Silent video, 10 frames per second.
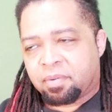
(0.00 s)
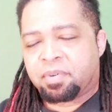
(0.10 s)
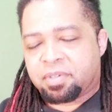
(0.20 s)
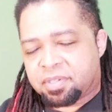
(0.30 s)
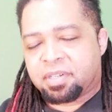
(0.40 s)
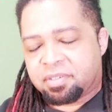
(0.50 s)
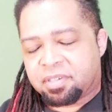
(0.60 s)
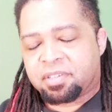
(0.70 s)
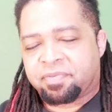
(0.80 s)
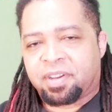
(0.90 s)
which
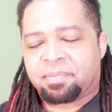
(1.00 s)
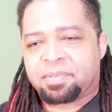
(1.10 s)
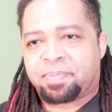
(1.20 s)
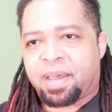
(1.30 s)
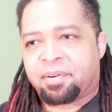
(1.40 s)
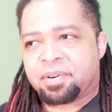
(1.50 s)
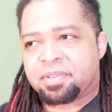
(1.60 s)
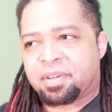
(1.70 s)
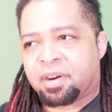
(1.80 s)
essentially is Venom's powers,